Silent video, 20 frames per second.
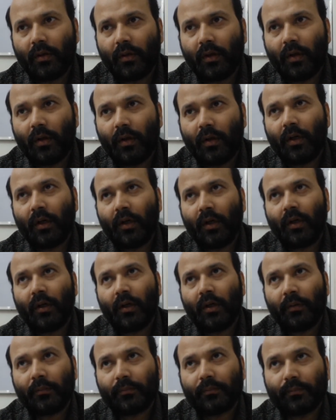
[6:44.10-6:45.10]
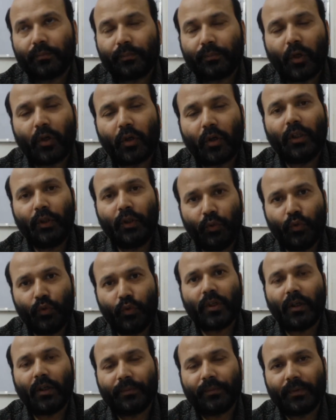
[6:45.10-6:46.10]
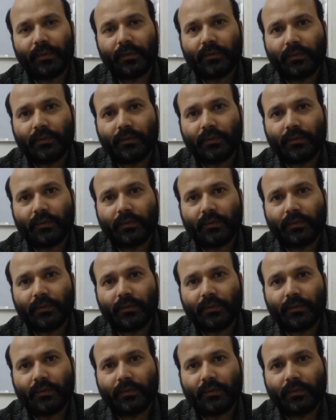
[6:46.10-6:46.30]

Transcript: for the use of